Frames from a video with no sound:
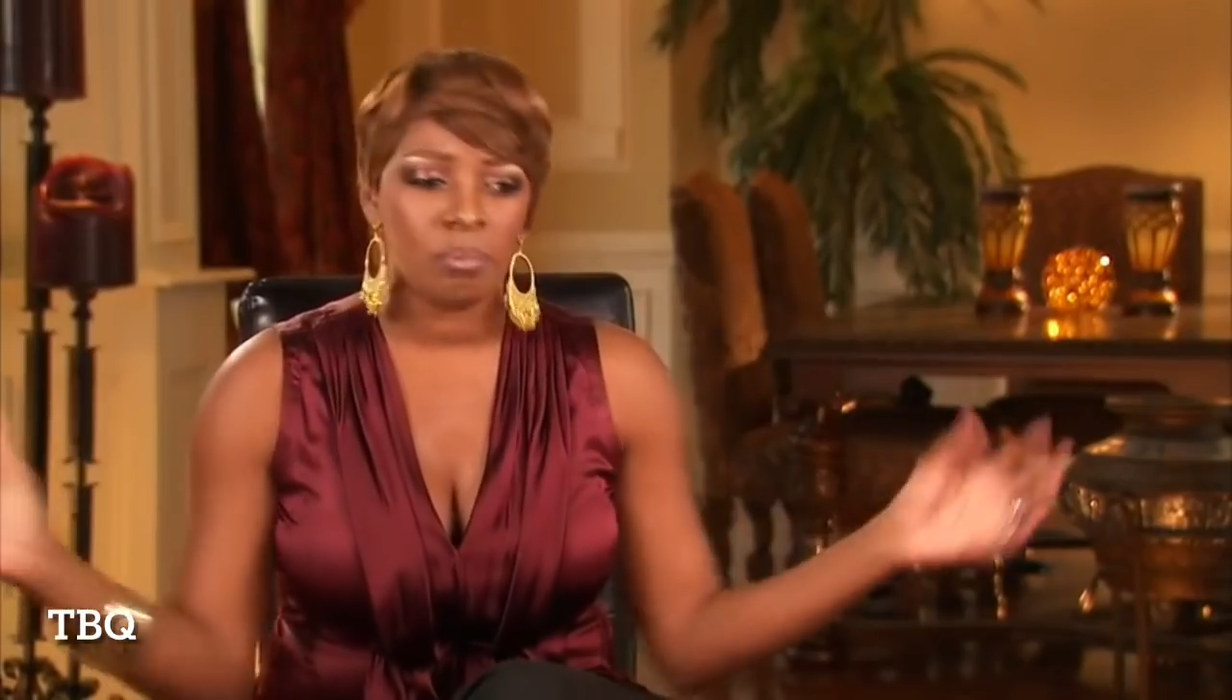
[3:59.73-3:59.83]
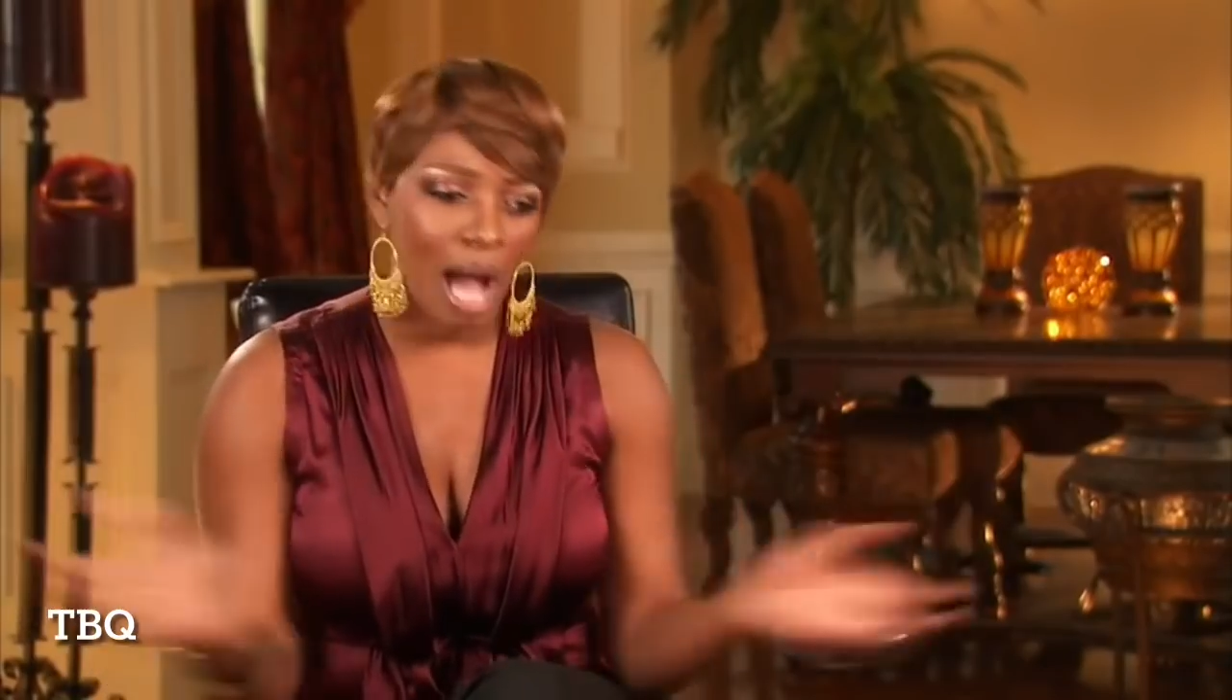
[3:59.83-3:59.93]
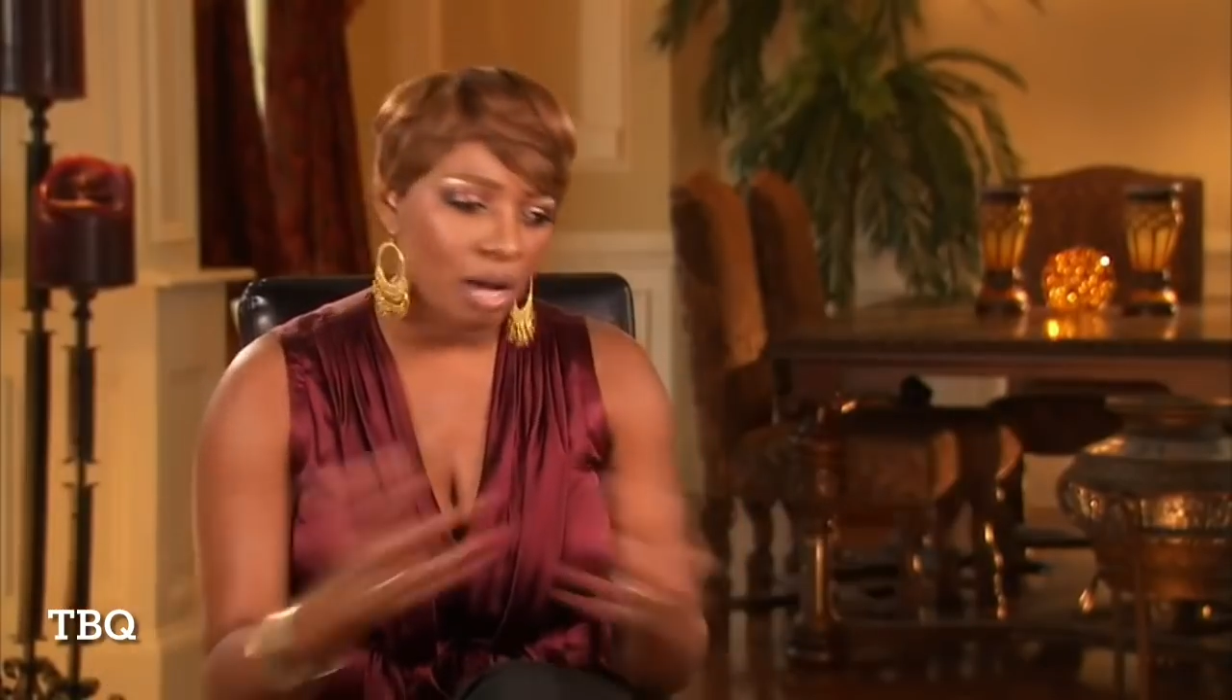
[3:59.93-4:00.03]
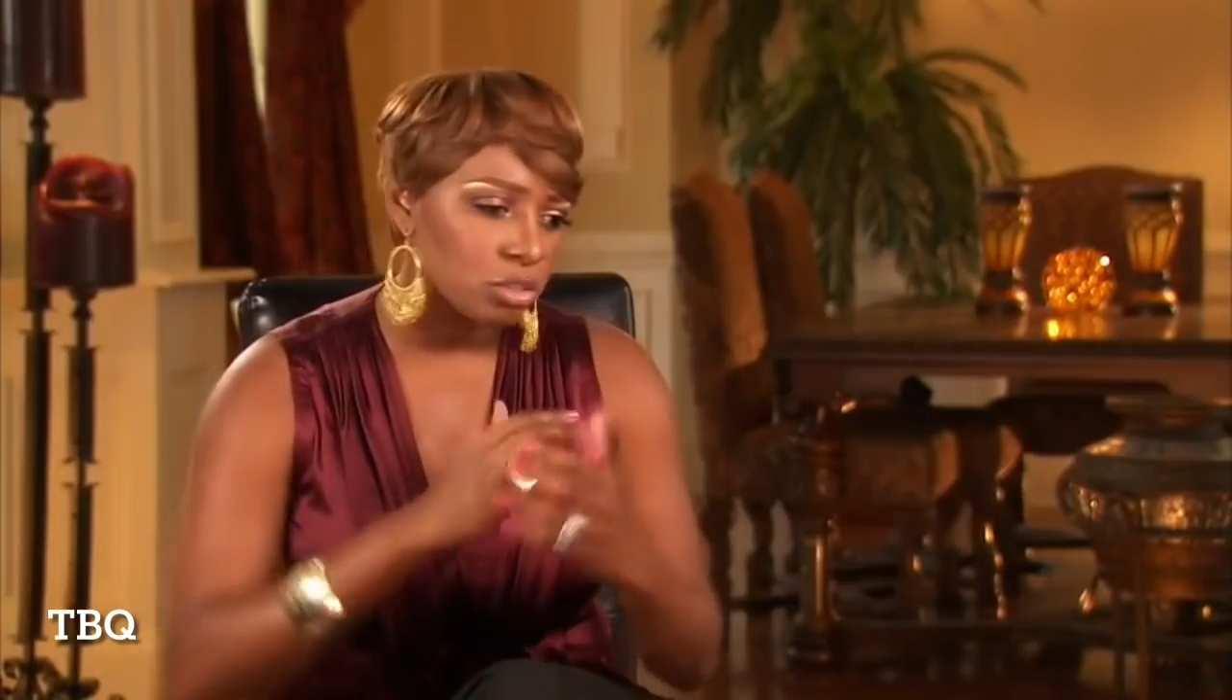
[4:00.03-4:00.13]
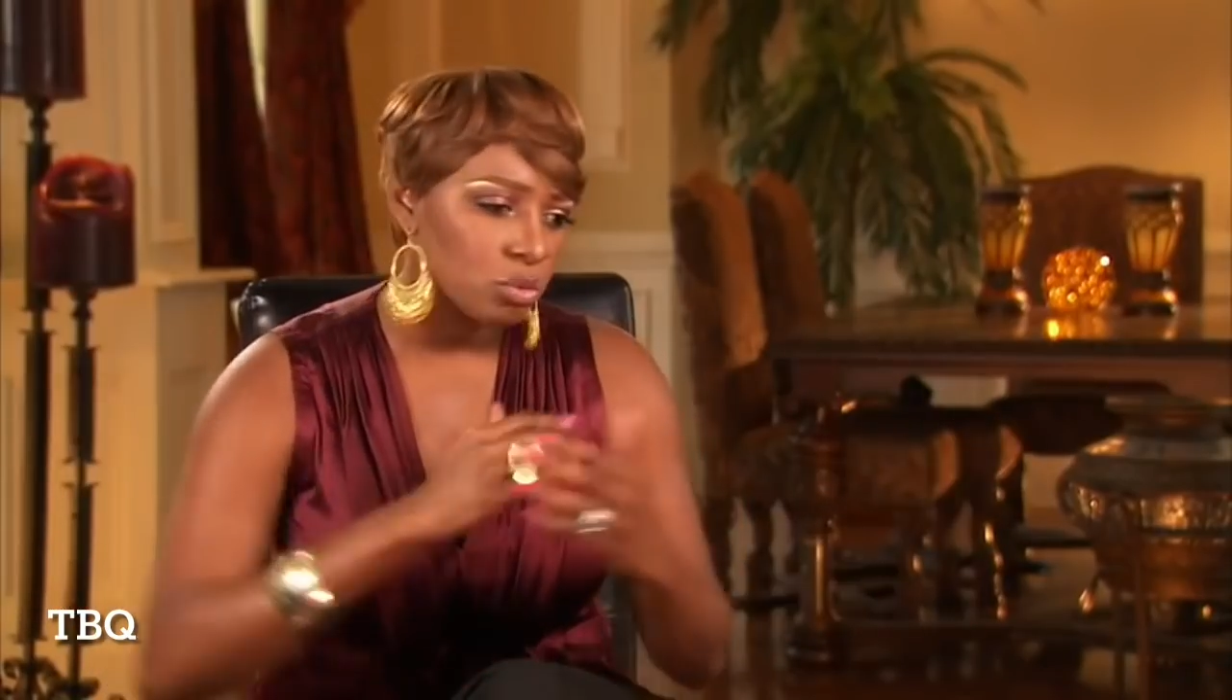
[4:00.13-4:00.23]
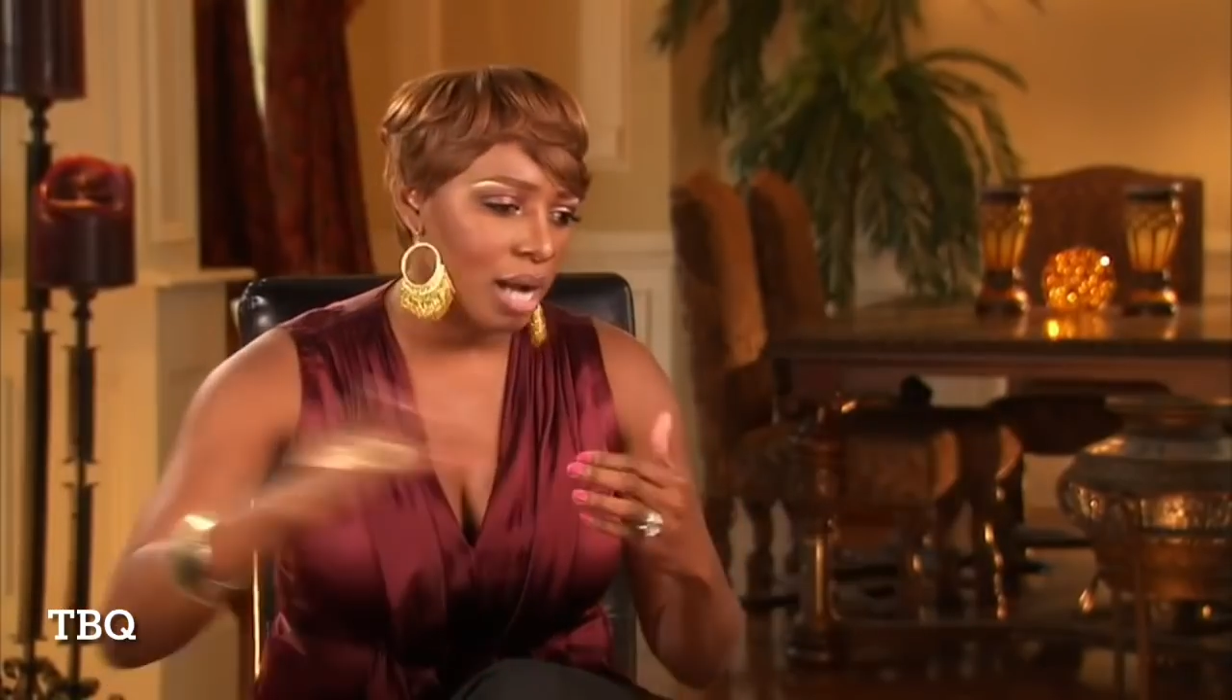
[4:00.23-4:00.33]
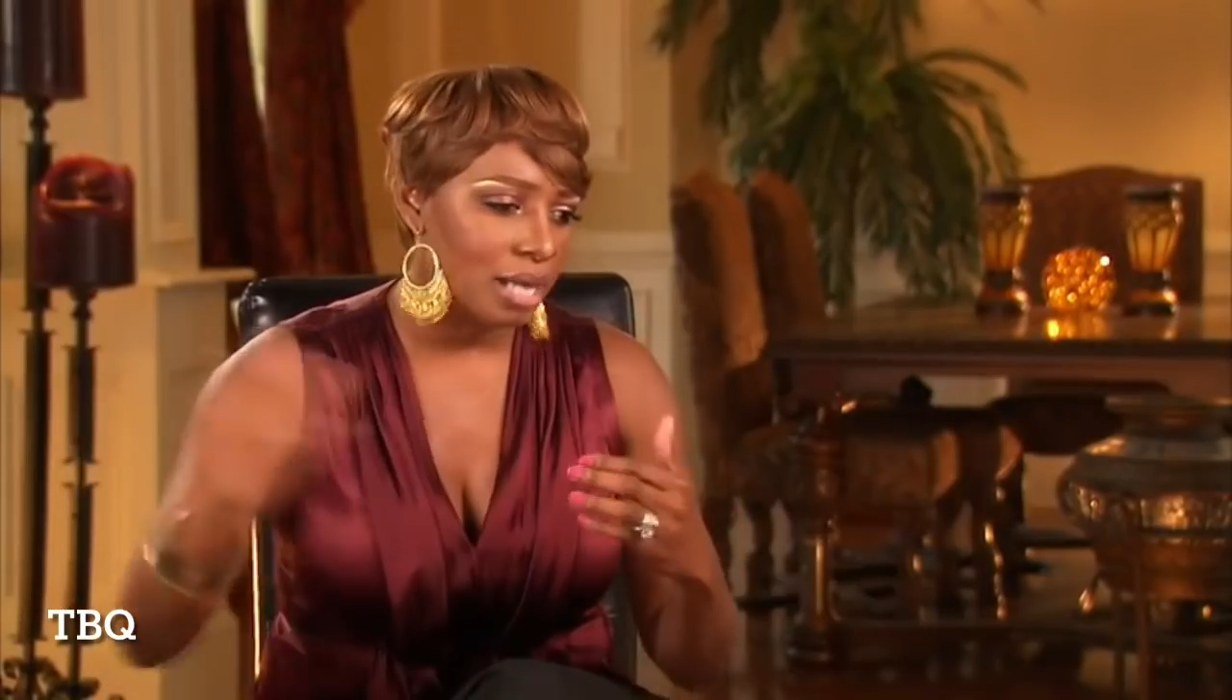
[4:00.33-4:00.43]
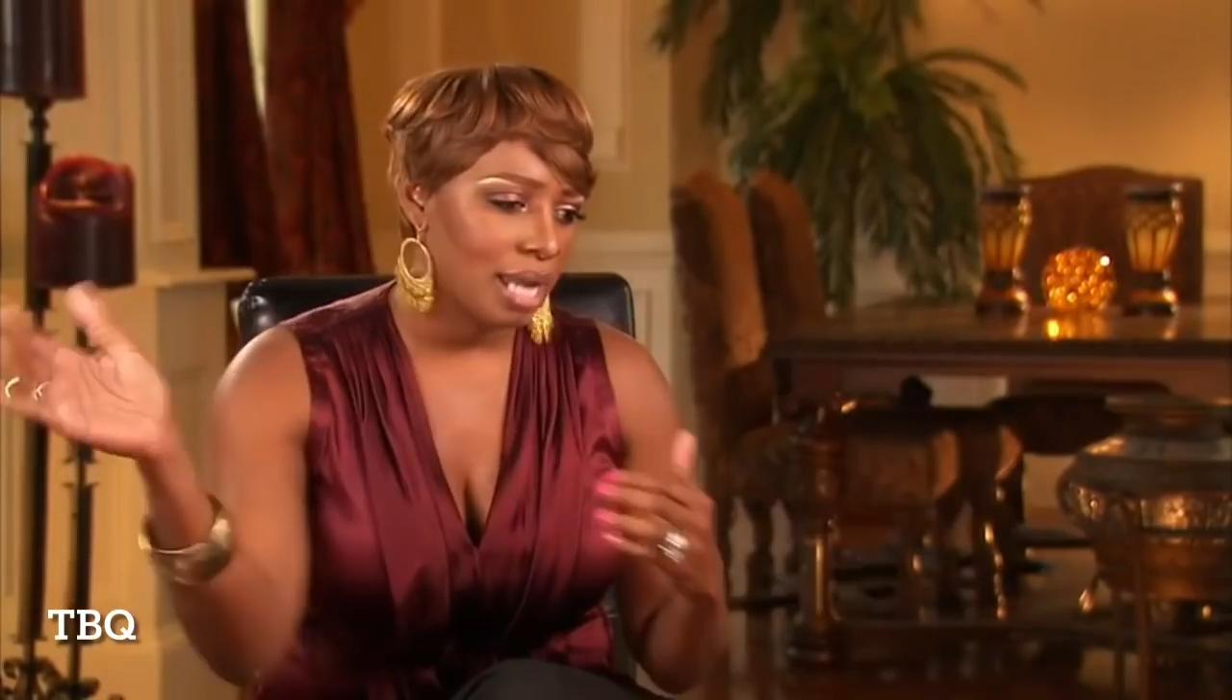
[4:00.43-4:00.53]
models walking